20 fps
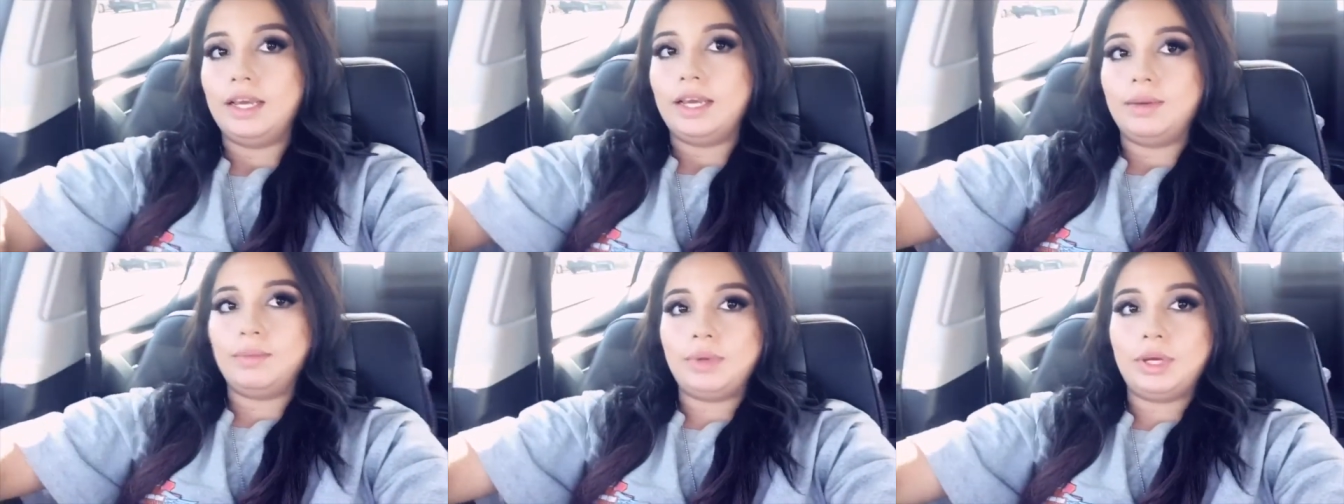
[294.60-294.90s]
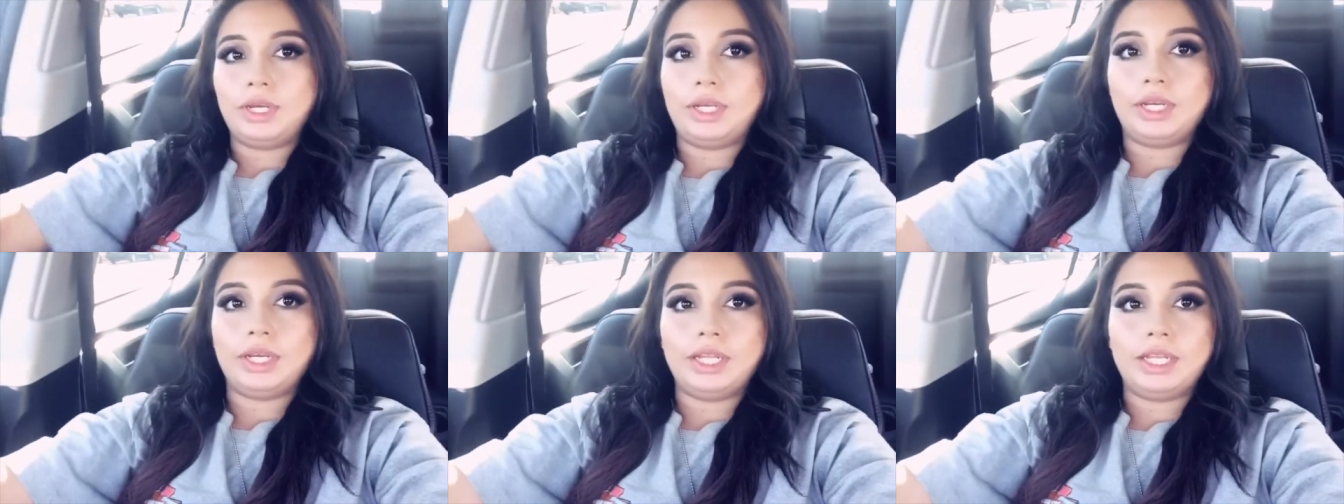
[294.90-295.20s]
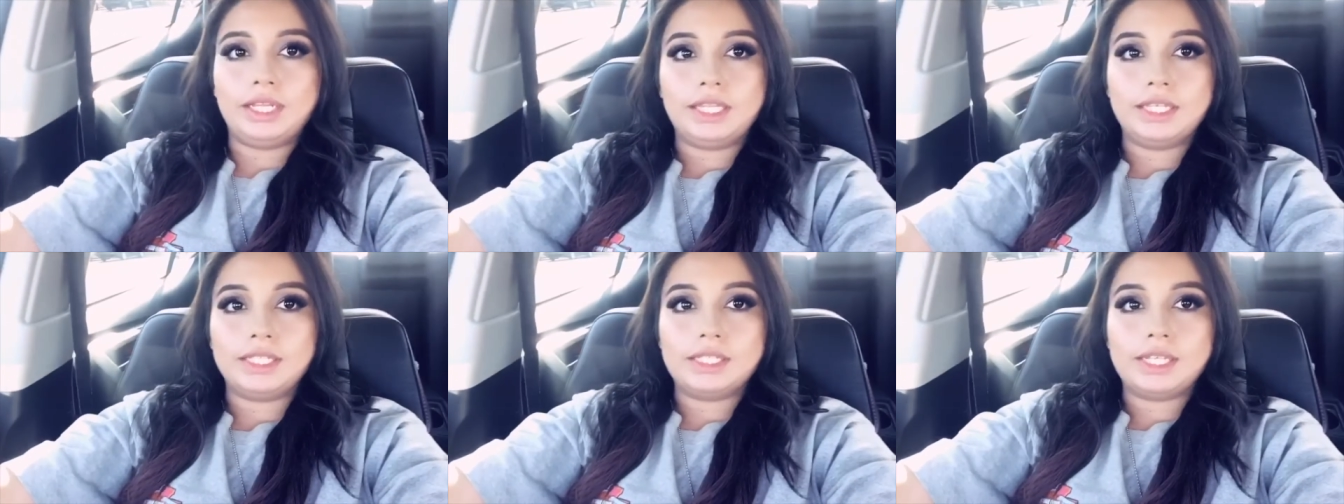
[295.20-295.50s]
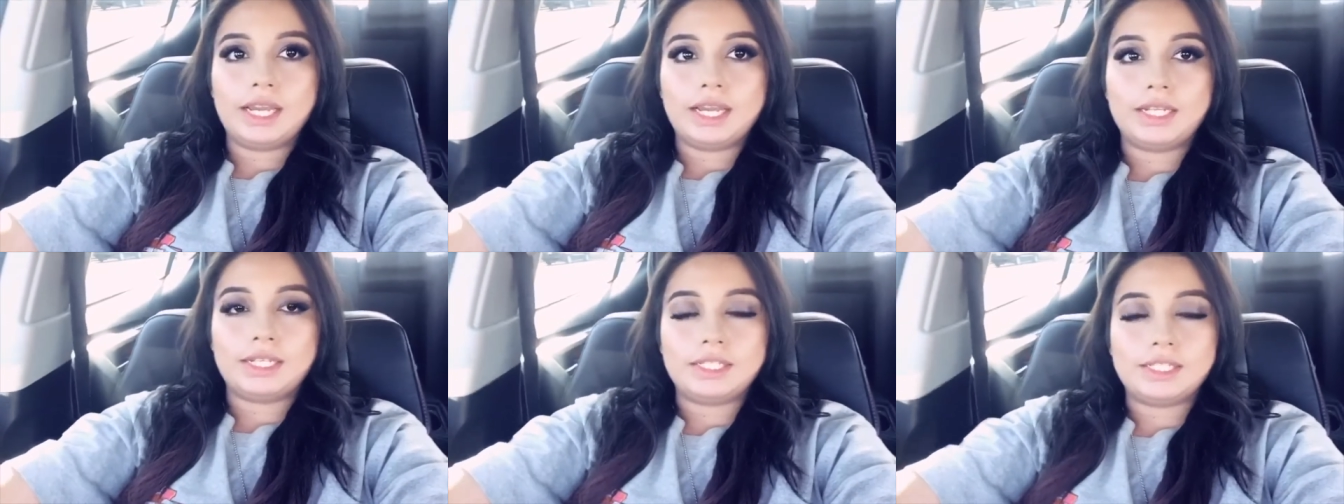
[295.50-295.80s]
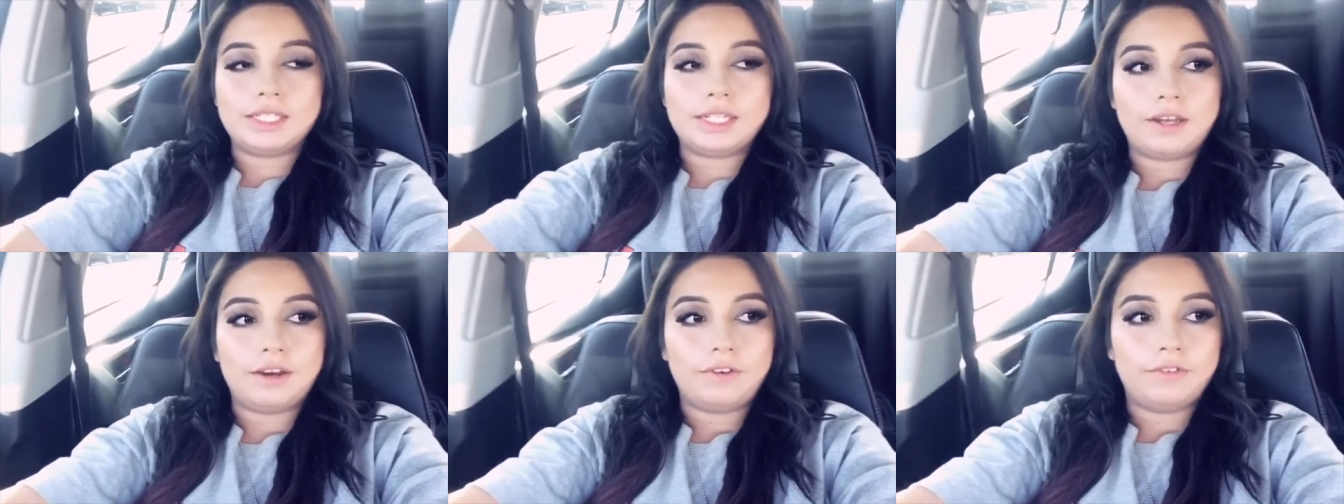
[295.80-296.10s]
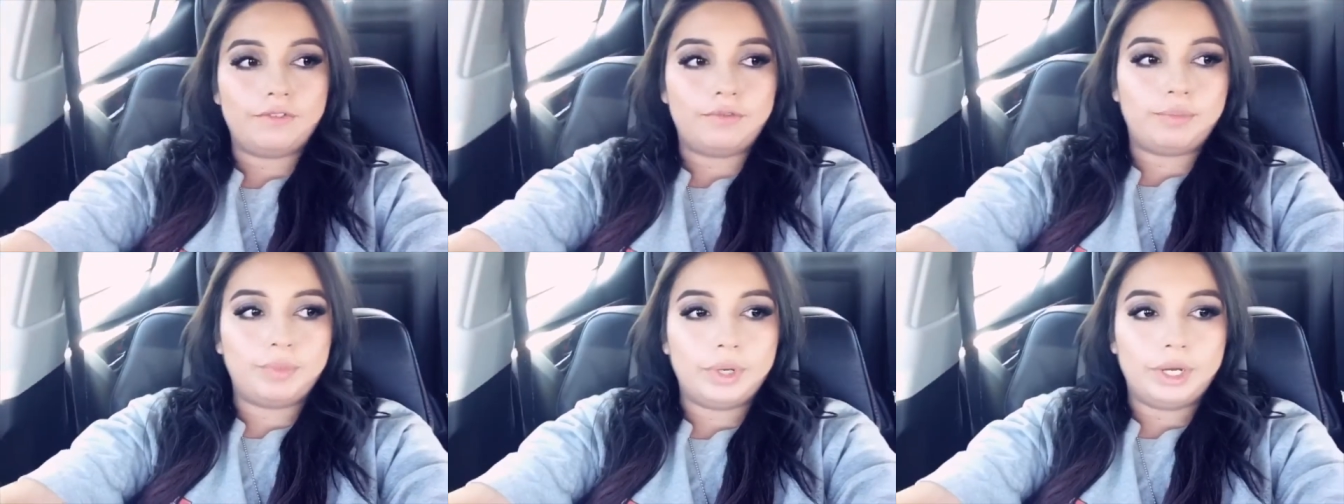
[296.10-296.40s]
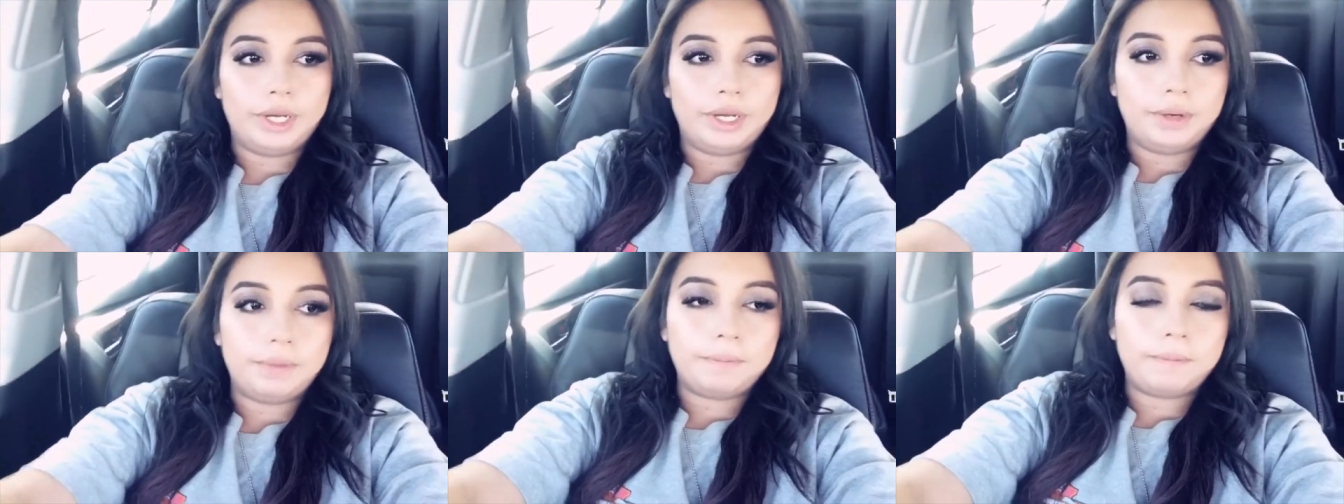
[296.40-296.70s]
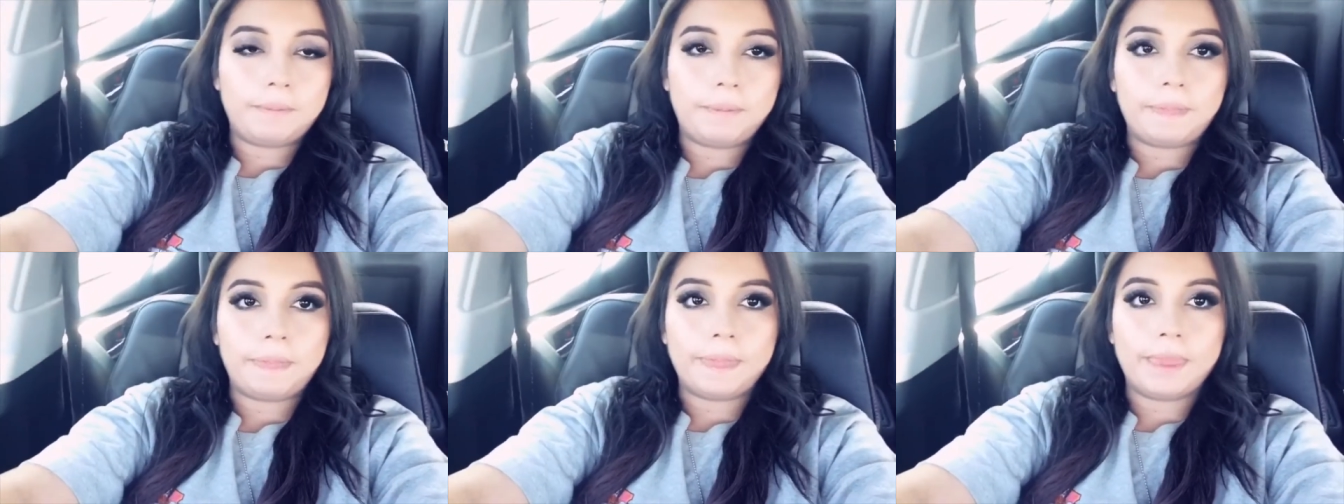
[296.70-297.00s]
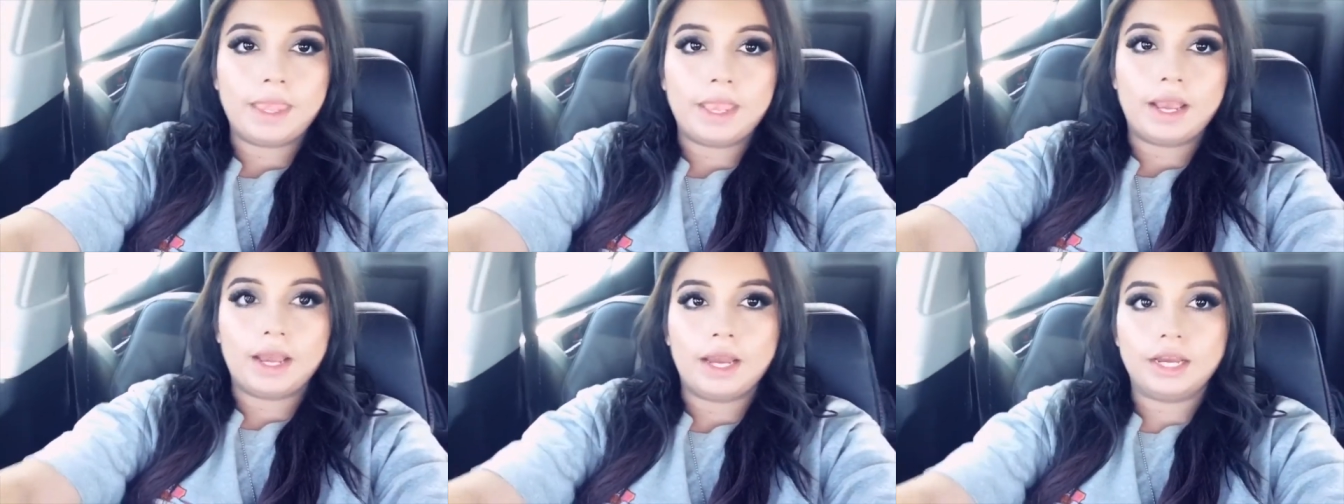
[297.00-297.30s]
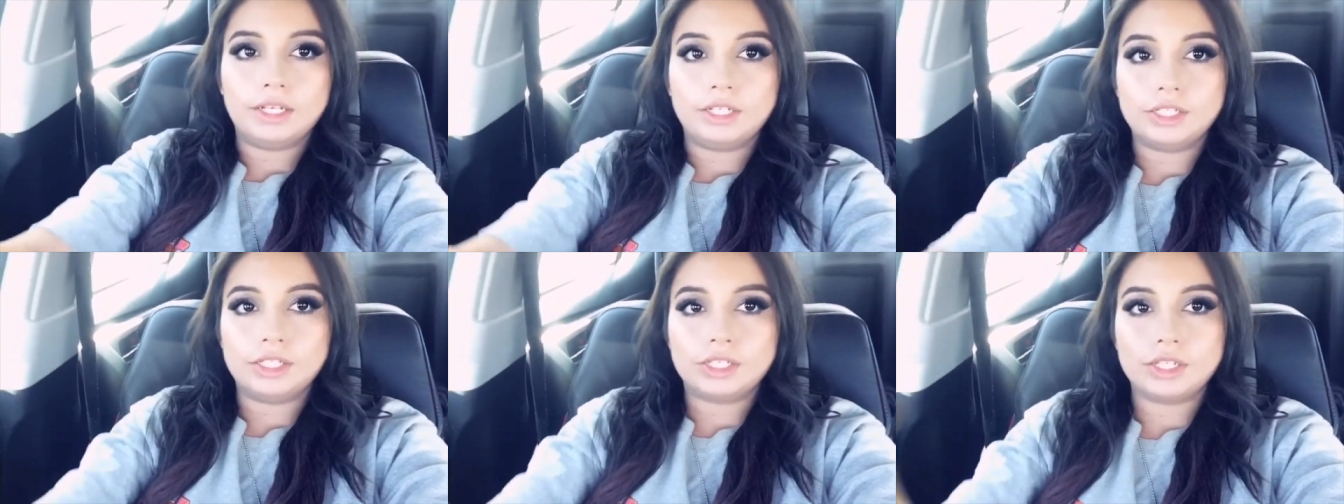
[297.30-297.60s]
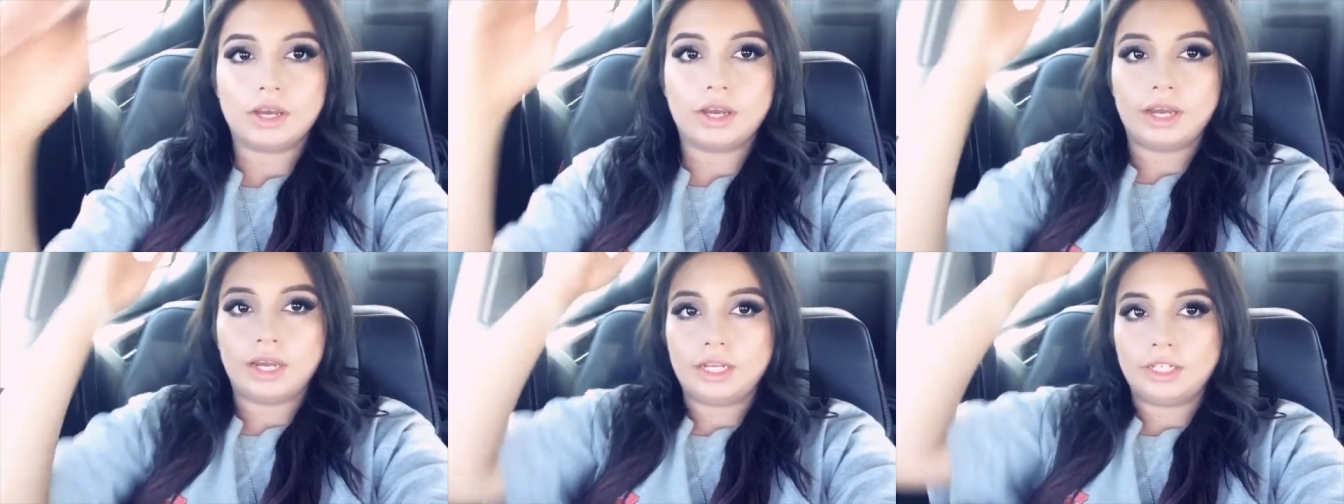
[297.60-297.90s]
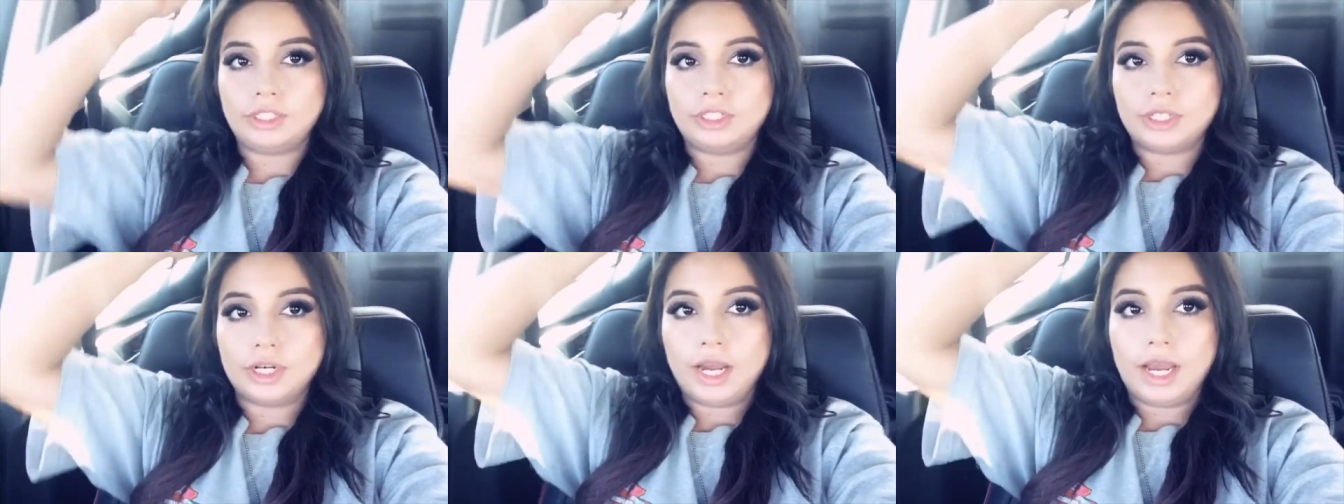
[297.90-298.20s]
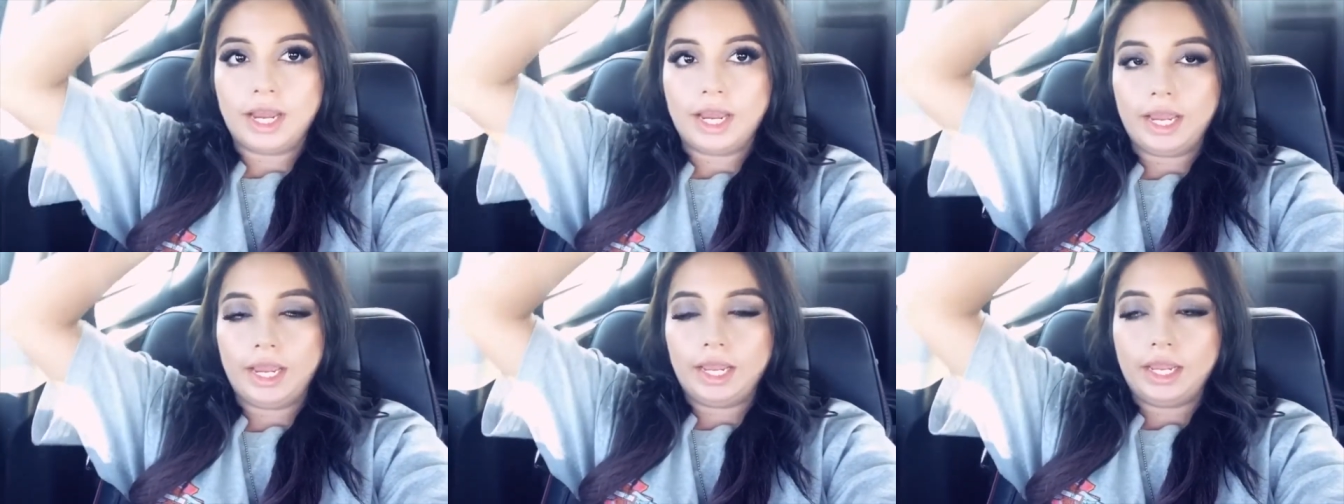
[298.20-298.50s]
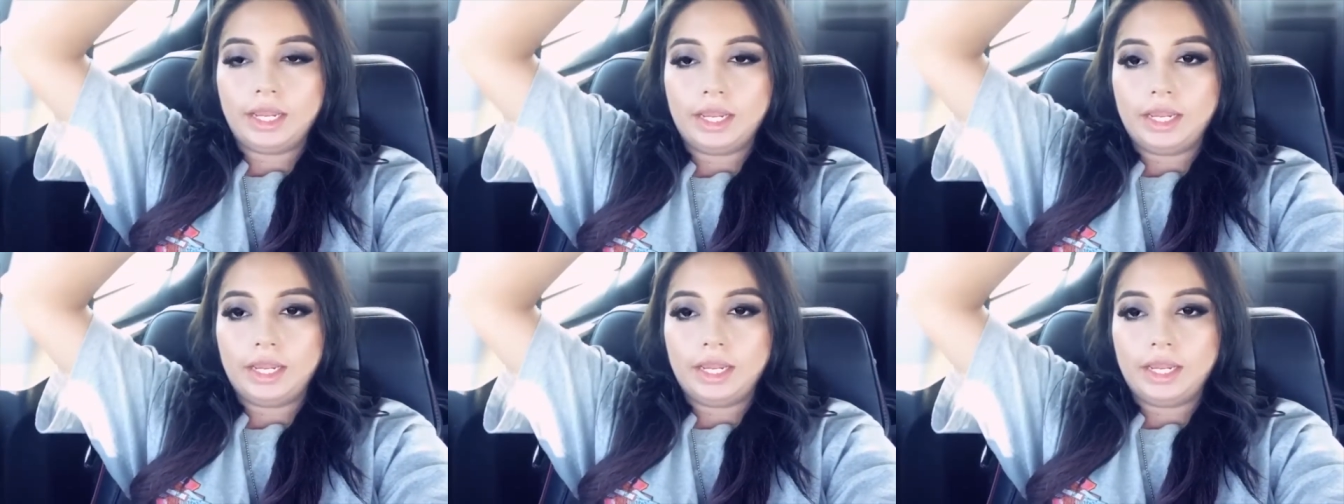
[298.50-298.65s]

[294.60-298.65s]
I'm not good at this kind of stuff, but I just thought I'd try.